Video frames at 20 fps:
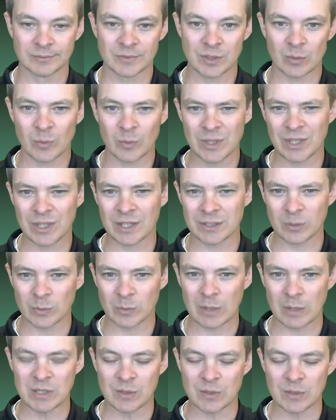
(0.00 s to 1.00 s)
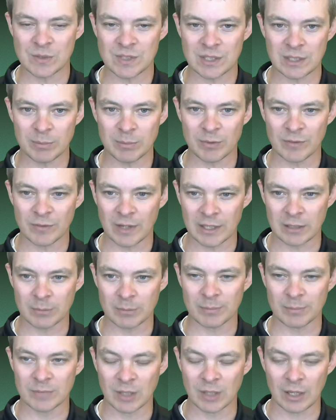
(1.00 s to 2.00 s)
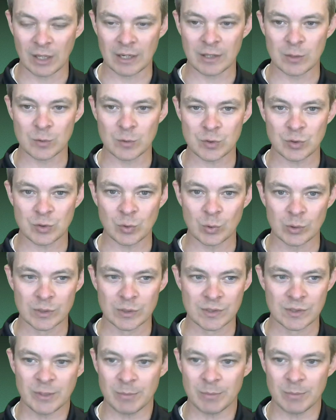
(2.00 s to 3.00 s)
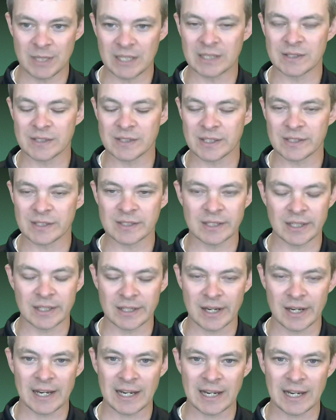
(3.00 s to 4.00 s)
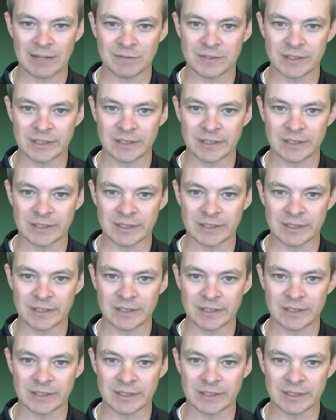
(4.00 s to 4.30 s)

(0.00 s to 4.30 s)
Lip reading: So we thought that WebEOC provided a lot of those tools to be consistent and not have